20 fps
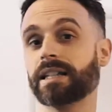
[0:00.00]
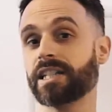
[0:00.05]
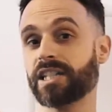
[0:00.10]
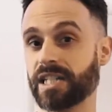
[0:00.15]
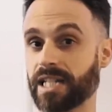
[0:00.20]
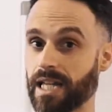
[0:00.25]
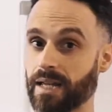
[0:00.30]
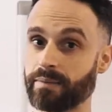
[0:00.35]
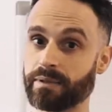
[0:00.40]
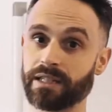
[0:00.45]
Legion
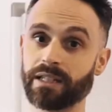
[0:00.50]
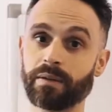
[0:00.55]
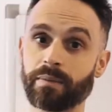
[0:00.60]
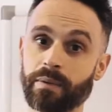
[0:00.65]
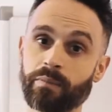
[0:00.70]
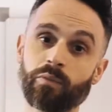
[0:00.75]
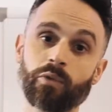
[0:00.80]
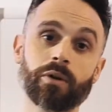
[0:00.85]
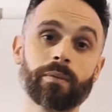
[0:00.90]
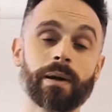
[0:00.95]
Gabe is a little bit
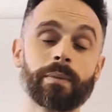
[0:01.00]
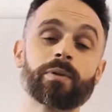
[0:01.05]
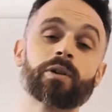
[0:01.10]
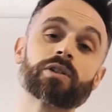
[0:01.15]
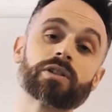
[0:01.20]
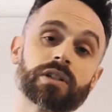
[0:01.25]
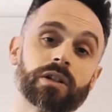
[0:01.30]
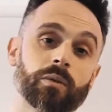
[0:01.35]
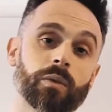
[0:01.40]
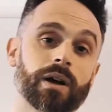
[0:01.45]
more my
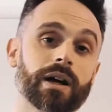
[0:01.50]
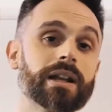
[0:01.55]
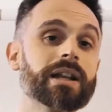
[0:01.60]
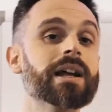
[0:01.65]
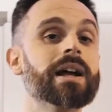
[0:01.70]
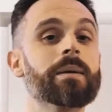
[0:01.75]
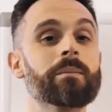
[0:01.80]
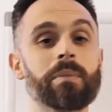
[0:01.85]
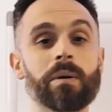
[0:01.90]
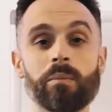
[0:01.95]
personal one,
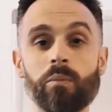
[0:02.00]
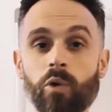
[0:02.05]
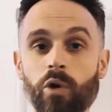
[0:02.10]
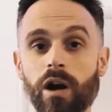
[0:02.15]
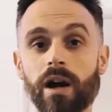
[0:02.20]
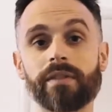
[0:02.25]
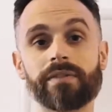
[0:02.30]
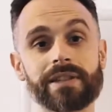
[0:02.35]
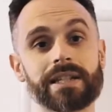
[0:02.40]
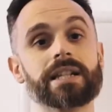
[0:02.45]
but more
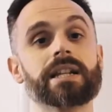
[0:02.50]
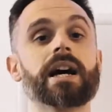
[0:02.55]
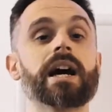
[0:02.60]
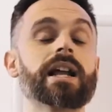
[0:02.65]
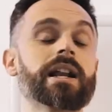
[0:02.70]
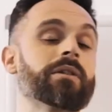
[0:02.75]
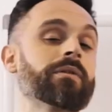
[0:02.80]
often than not,